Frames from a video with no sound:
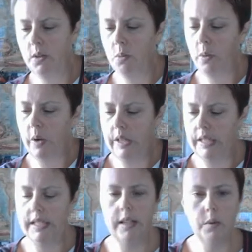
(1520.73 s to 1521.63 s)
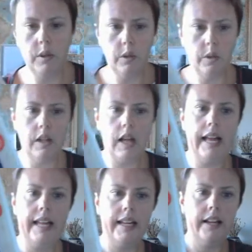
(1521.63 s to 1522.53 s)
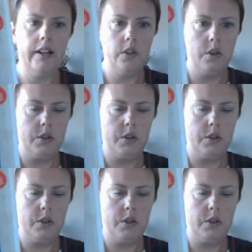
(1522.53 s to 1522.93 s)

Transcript: volume 19 from